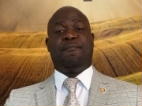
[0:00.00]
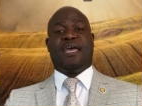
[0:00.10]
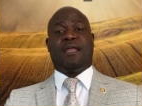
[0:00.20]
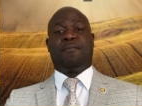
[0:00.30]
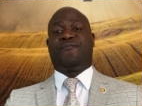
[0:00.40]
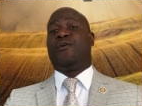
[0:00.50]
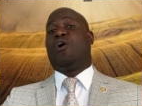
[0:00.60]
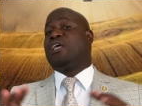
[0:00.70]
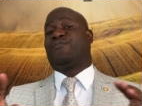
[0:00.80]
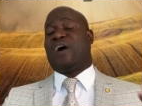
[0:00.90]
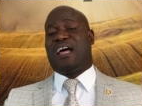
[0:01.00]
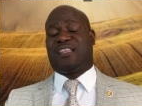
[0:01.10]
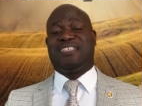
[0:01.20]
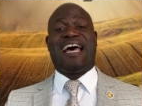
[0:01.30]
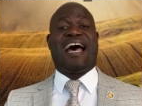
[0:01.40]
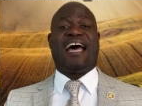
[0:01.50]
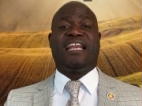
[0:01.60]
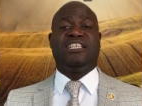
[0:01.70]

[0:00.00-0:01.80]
amen, before his father died,